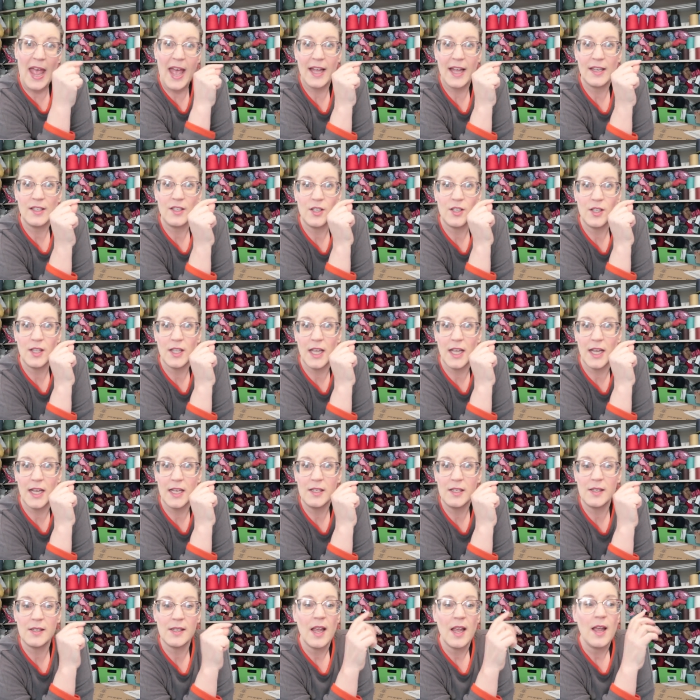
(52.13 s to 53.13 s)
add to
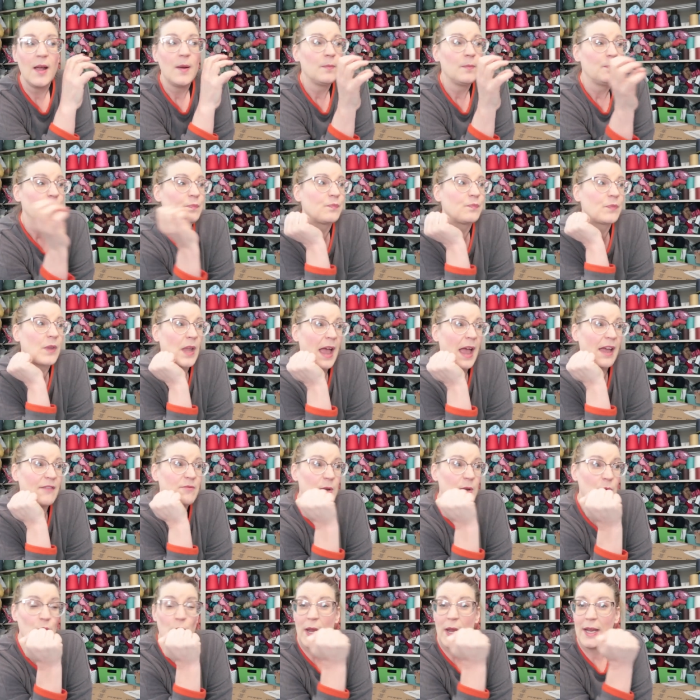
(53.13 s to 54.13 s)
this. I've
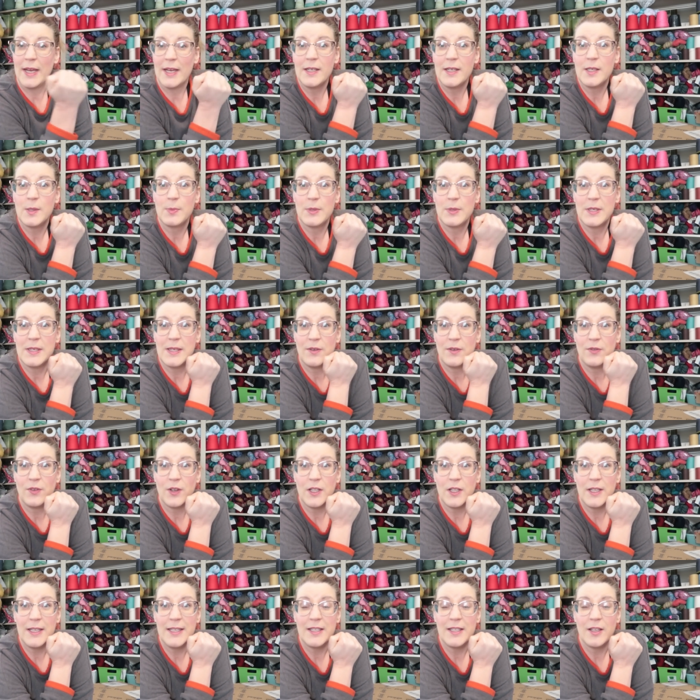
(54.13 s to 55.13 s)
been waiting
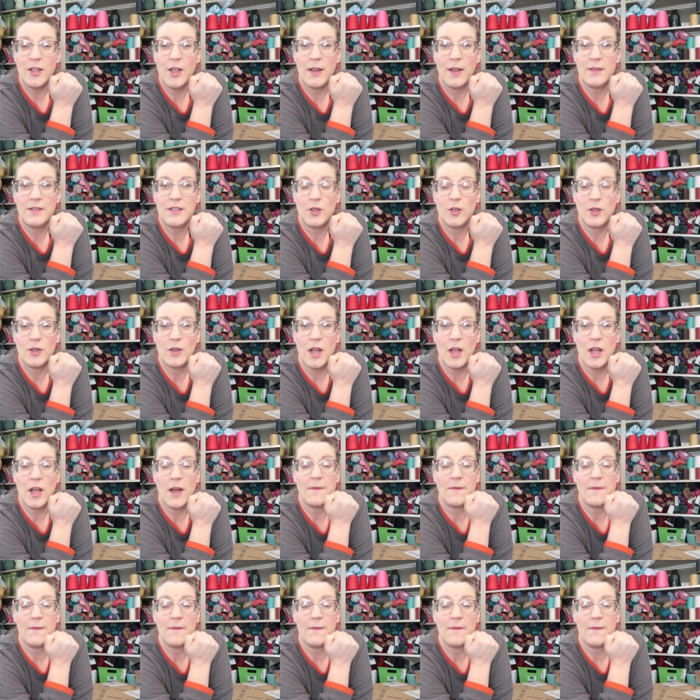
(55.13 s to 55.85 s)
specifically till I did